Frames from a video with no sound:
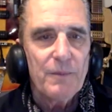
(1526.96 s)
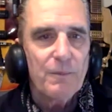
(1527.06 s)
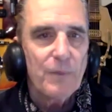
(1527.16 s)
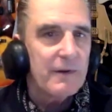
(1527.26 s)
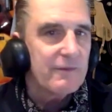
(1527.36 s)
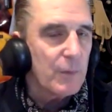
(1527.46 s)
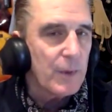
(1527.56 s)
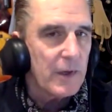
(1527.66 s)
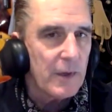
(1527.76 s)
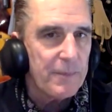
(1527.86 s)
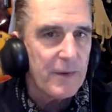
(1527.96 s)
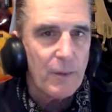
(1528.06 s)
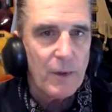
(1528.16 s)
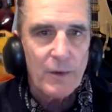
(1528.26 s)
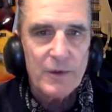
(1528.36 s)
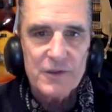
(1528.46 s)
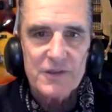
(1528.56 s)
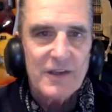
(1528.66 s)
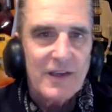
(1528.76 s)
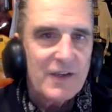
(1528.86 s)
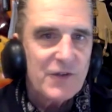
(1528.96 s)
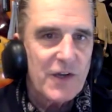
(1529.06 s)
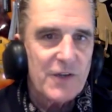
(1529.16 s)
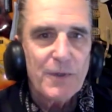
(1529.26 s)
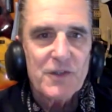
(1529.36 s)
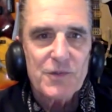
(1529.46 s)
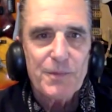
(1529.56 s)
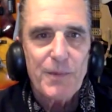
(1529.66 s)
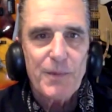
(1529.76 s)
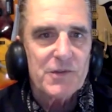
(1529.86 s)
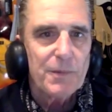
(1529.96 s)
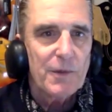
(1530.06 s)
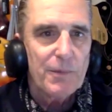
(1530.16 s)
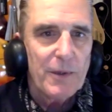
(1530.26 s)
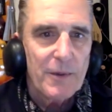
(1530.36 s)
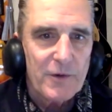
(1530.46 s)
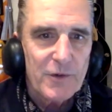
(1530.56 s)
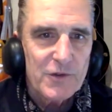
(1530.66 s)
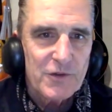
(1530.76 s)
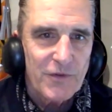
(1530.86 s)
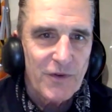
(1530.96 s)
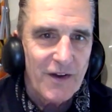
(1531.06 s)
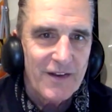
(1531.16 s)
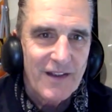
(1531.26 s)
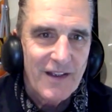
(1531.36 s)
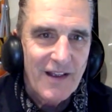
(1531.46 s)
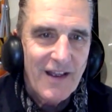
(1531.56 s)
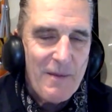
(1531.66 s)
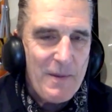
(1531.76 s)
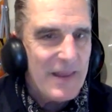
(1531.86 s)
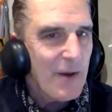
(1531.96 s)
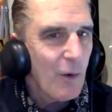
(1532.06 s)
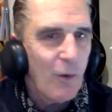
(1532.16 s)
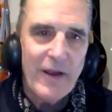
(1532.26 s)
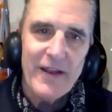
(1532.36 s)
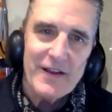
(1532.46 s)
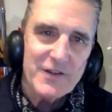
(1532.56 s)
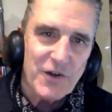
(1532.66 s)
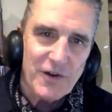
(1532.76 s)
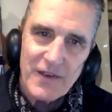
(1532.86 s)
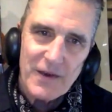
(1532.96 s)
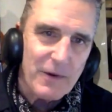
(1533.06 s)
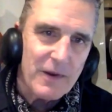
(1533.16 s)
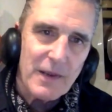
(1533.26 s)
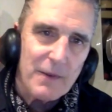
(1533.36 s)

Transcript: whenever we went up there, we always tried as much as possible to play the Crucified. I mean, they were way edgier. They were the